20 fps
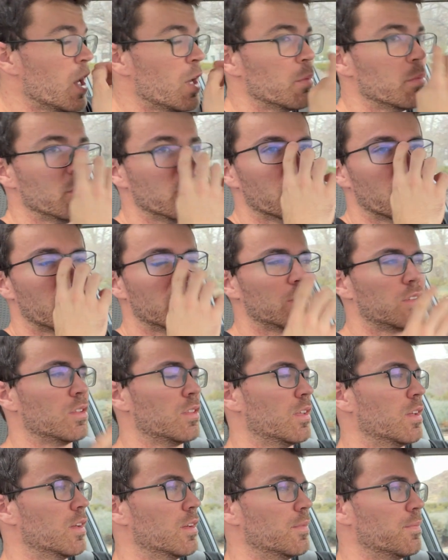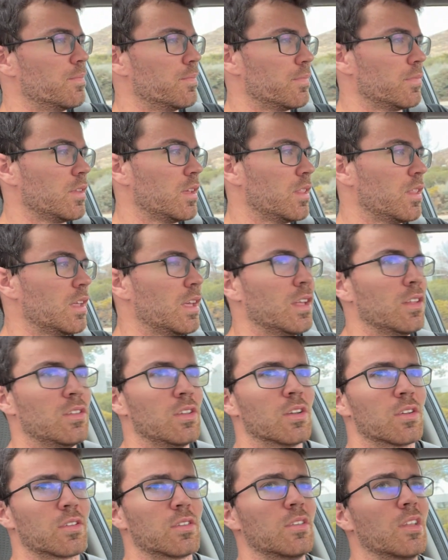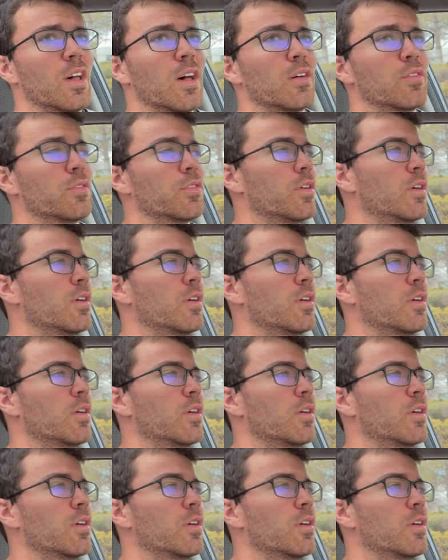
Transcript: move on to the, you know, the easier stuff.